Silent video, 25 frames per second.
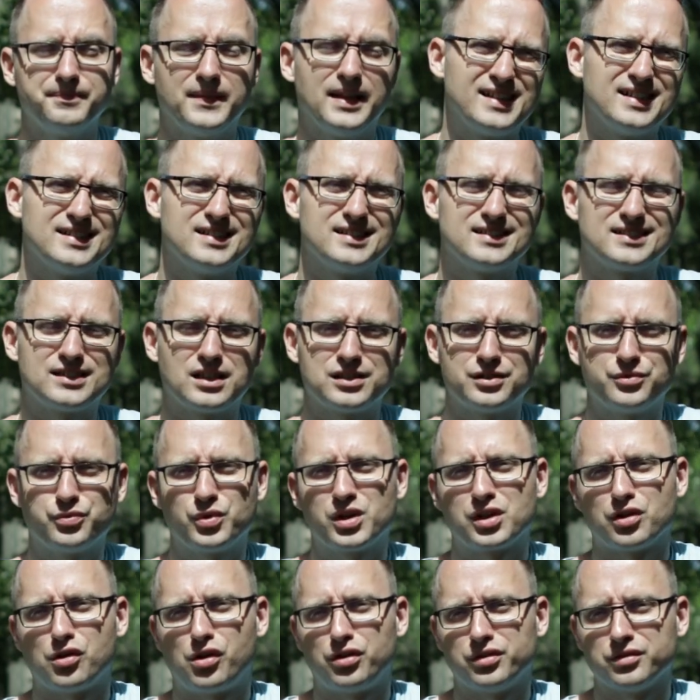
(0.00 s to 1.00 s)
because as we
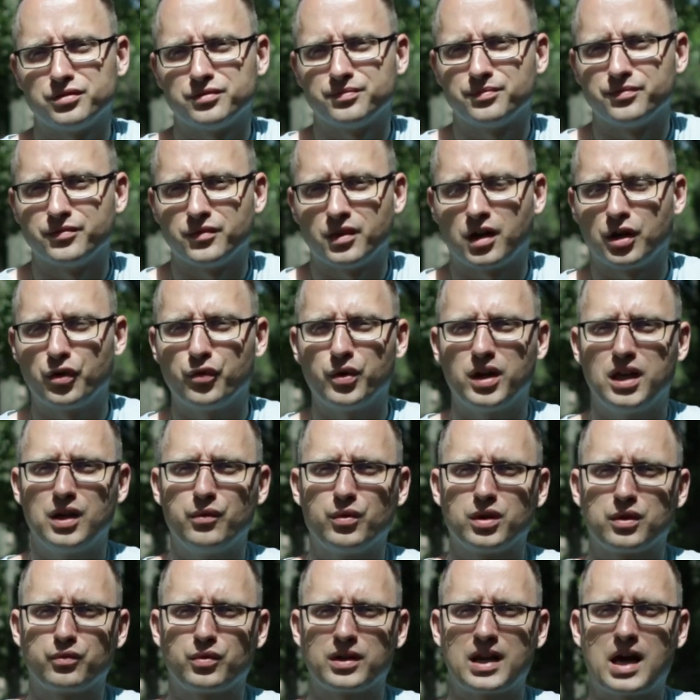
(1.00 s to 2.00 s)
can all agree
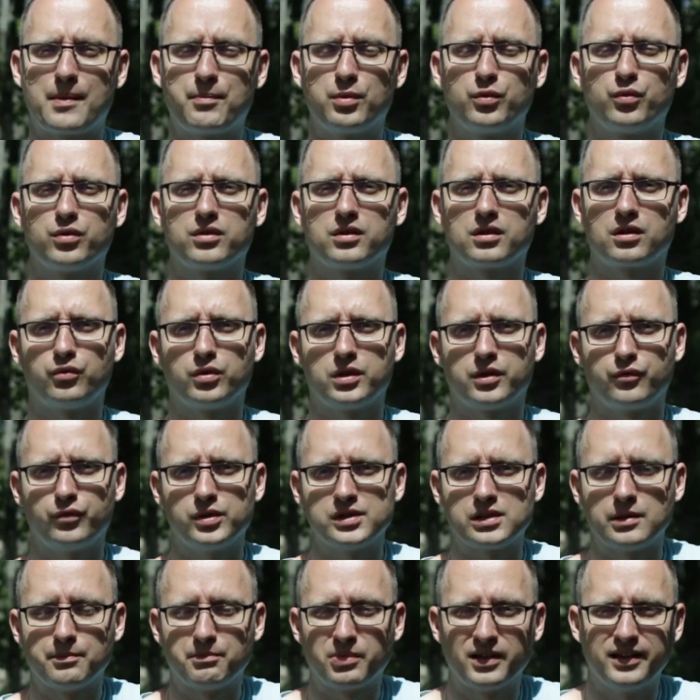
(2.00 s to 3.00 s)
with what happened with the
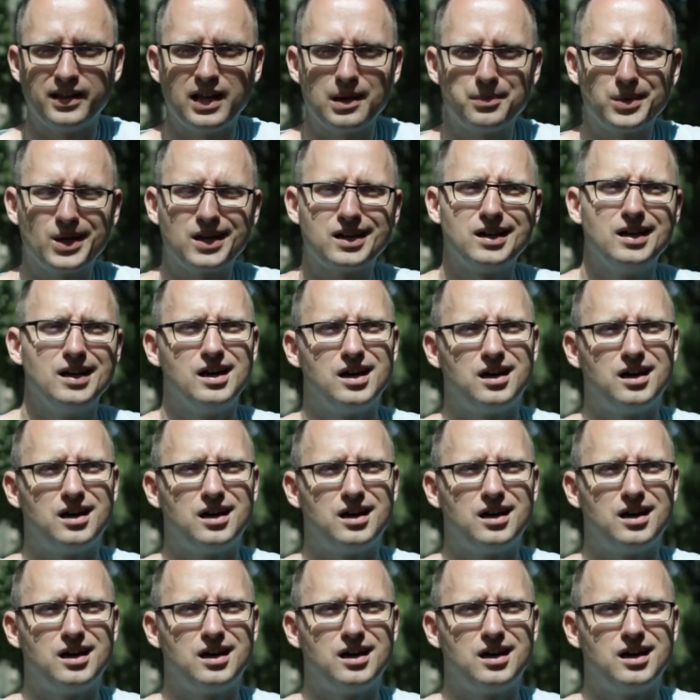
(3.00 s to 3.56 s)
recent pandemic,